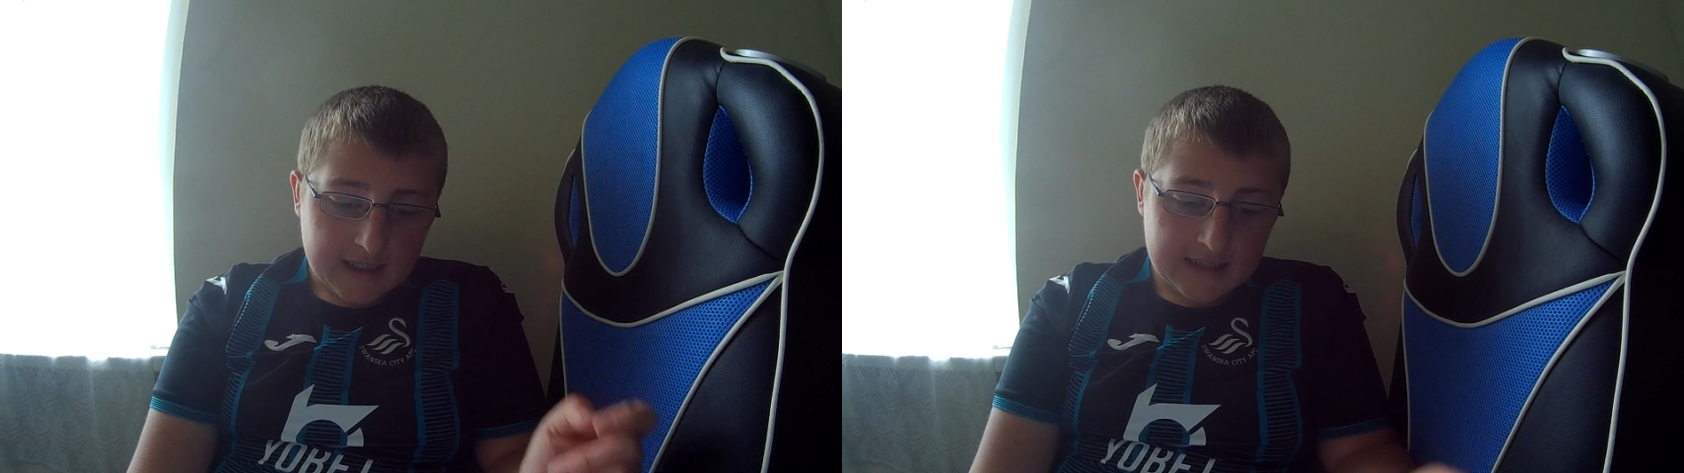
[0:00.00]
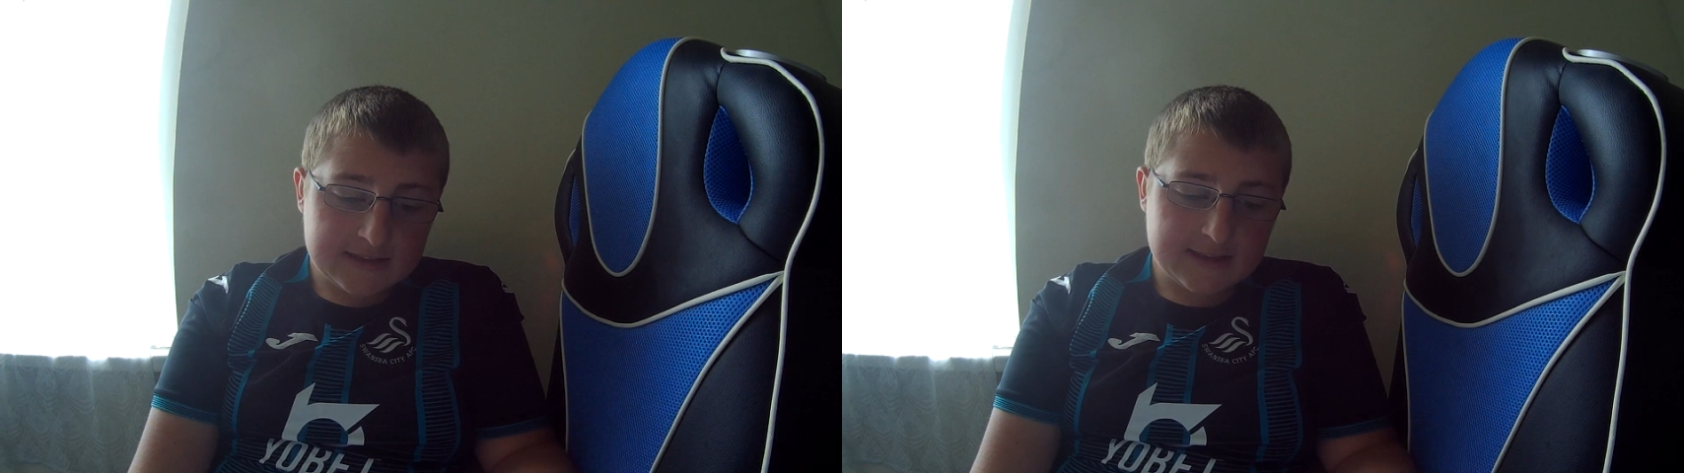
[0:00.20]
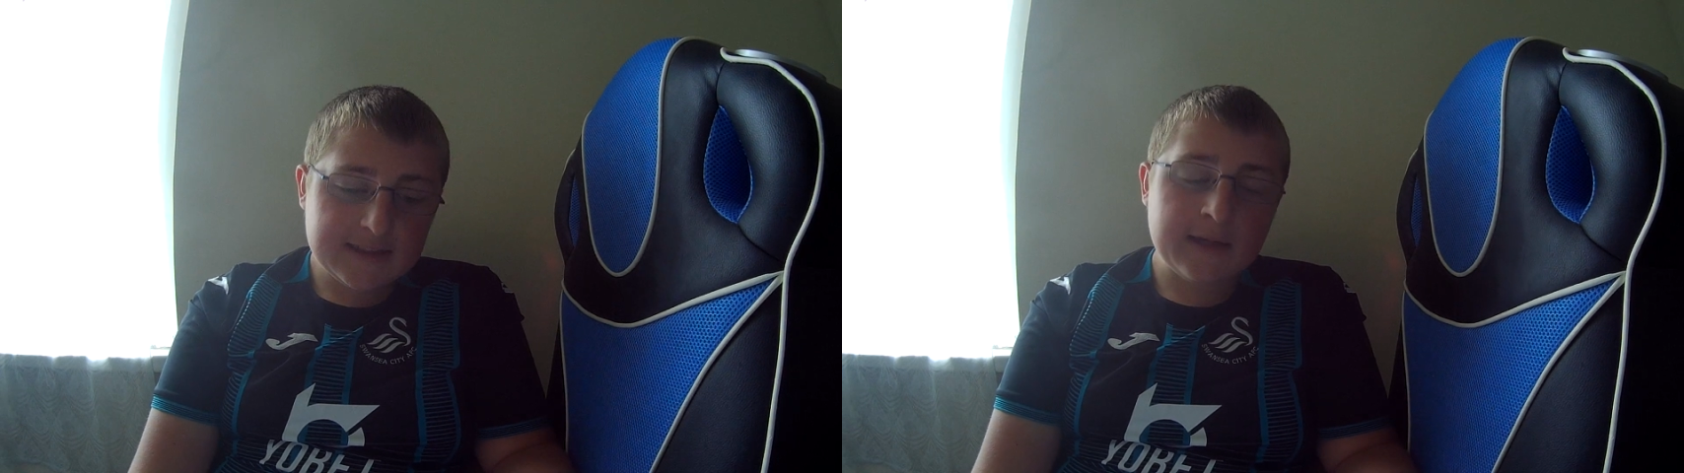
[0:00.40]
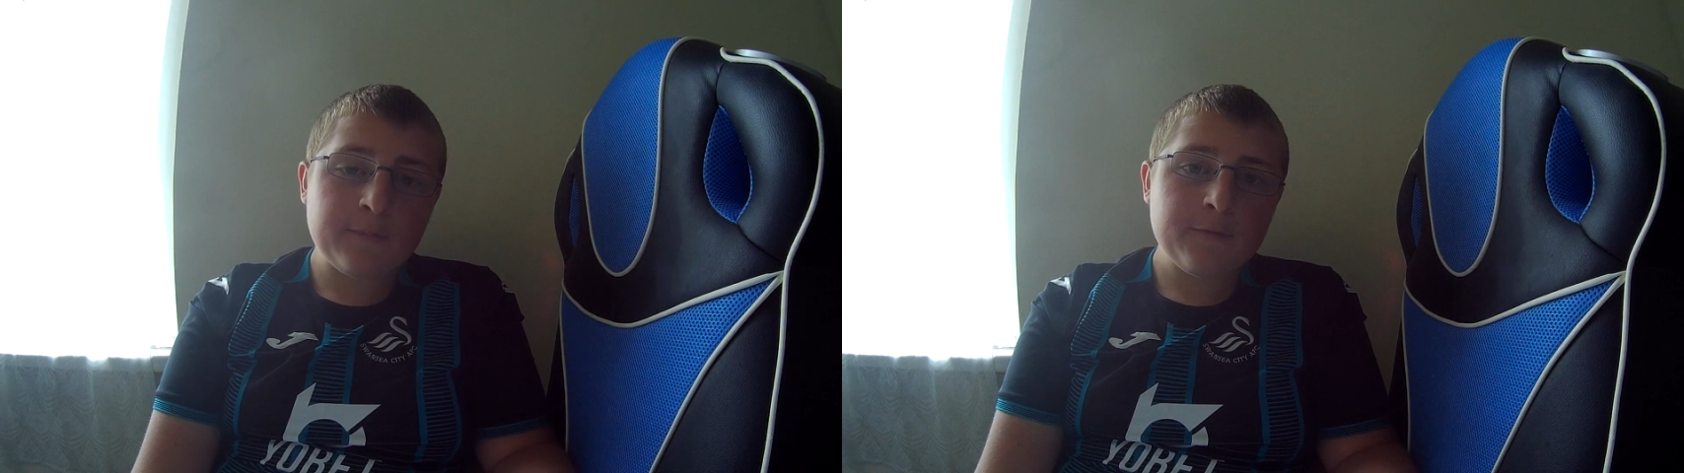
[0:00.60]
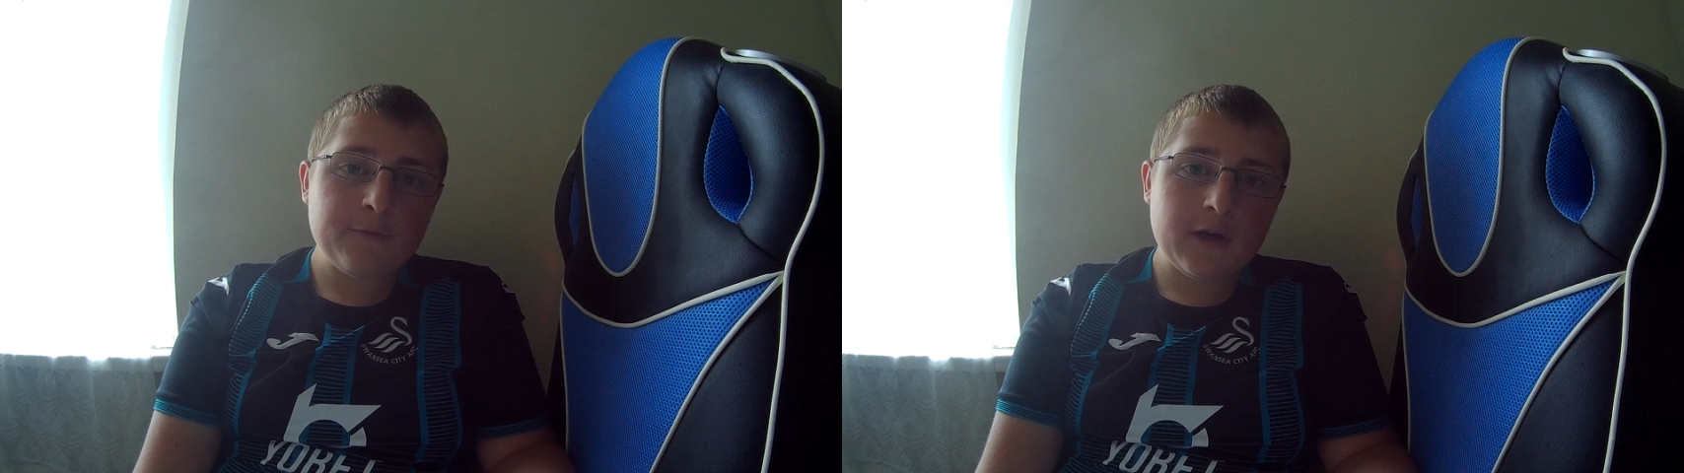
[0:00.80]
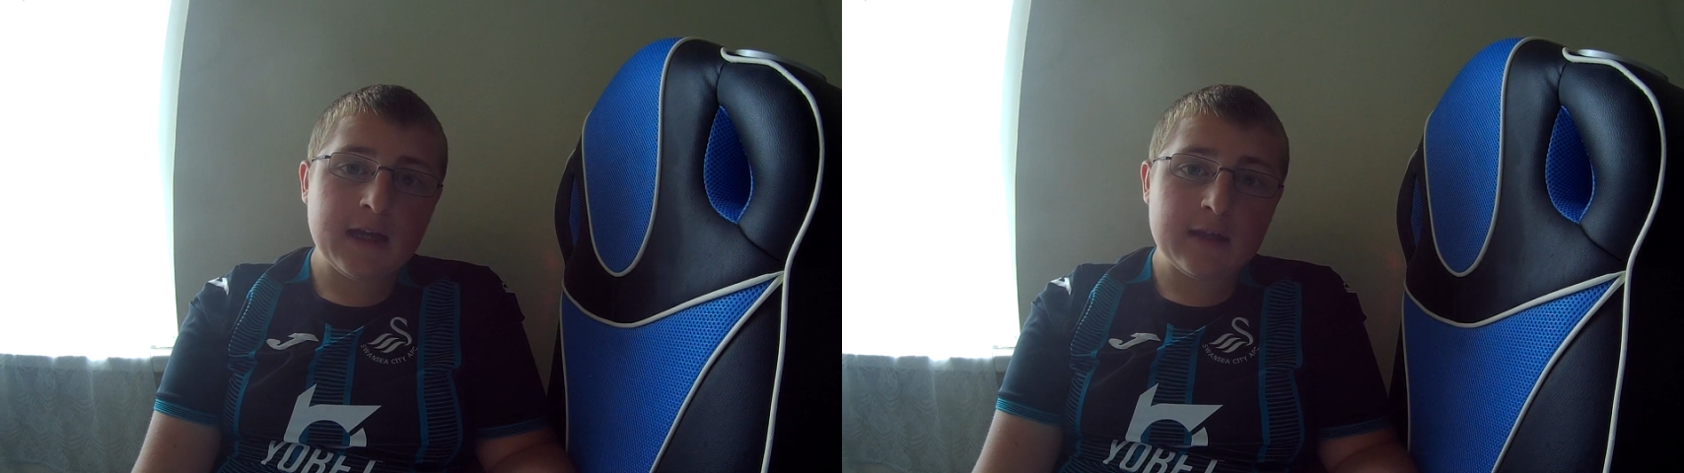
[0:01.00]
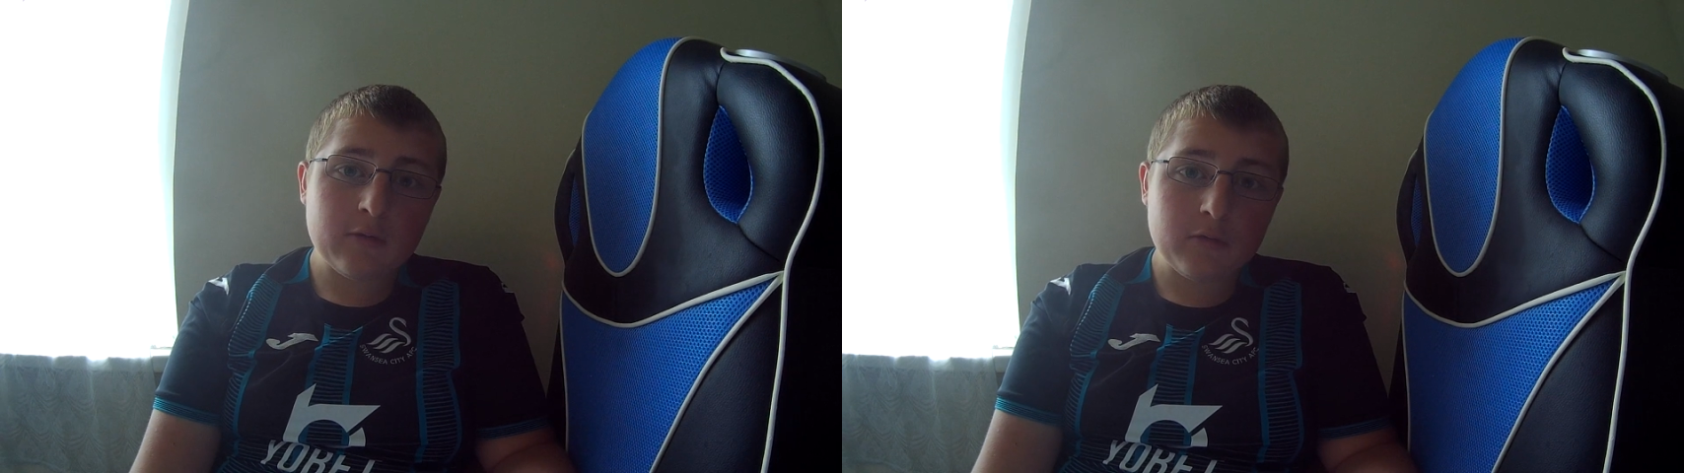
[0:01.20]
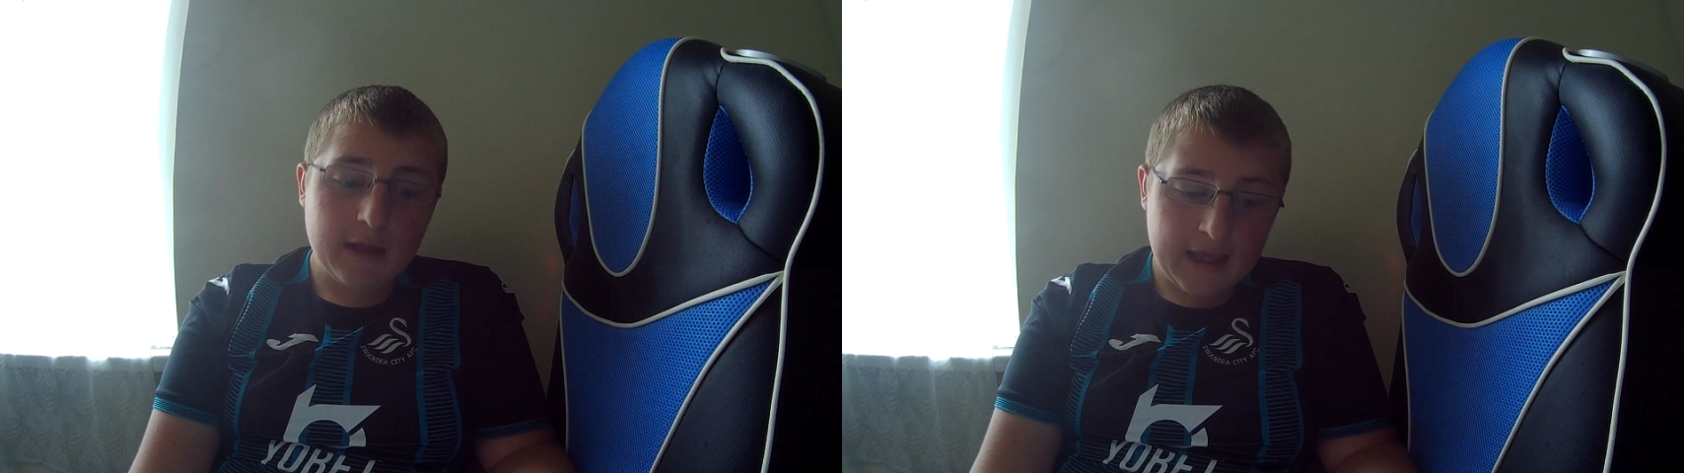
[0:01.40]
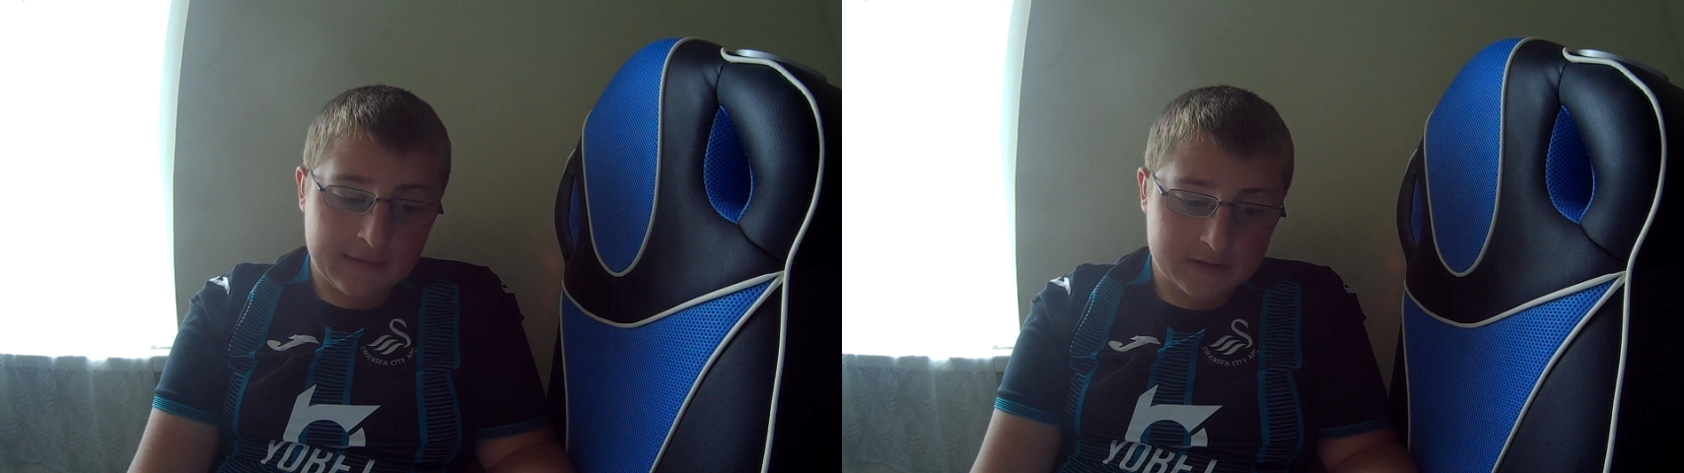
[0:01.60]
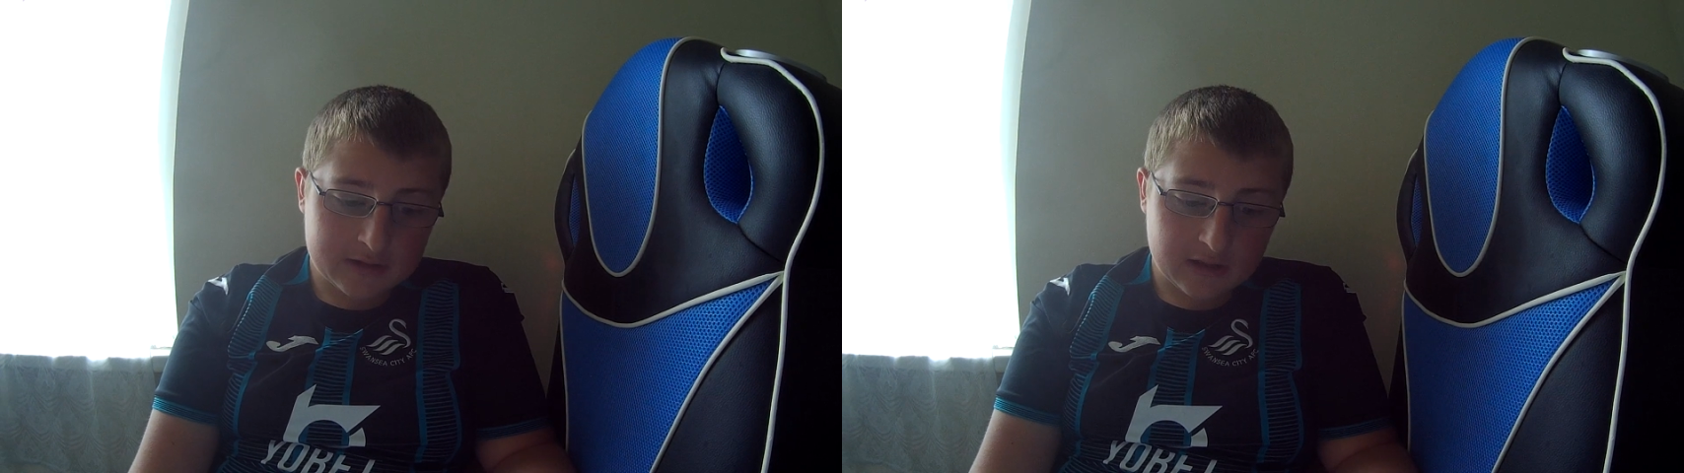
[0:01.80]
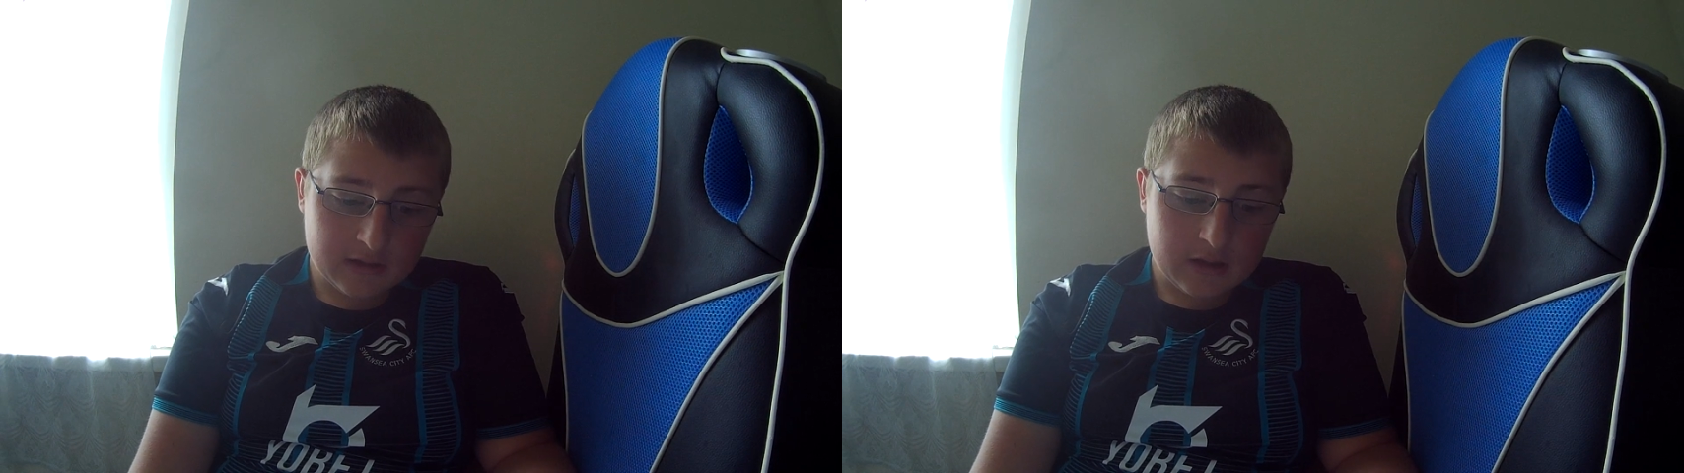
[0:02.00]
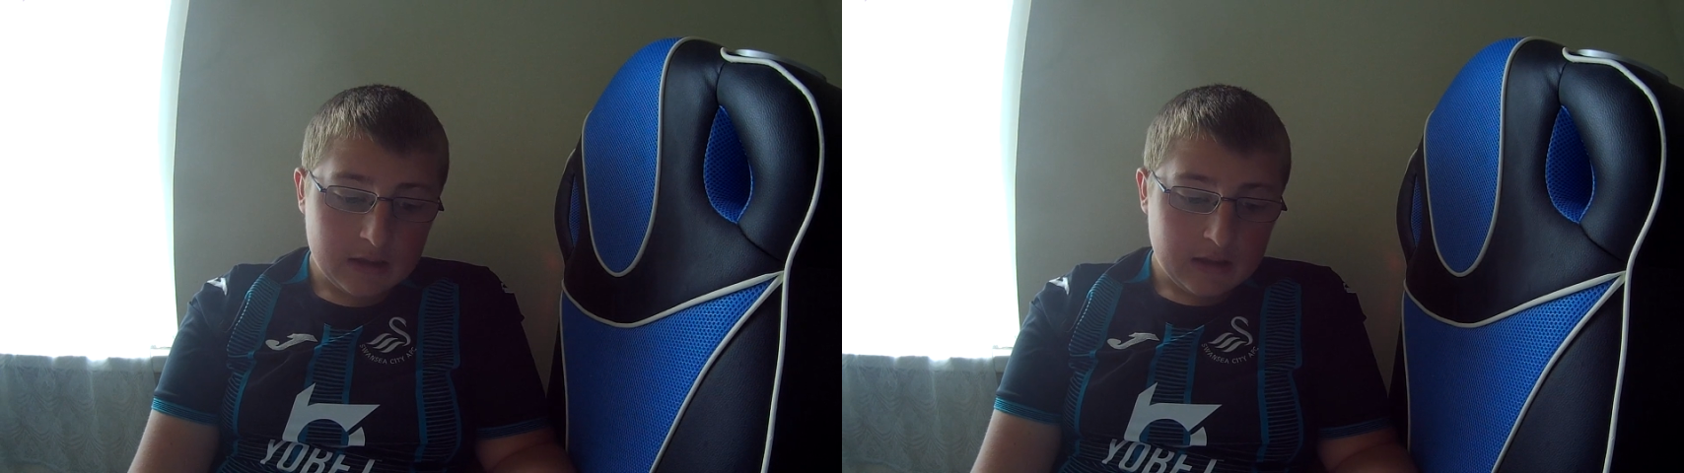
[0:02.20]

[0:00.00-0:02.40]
In 7th, I had Everton.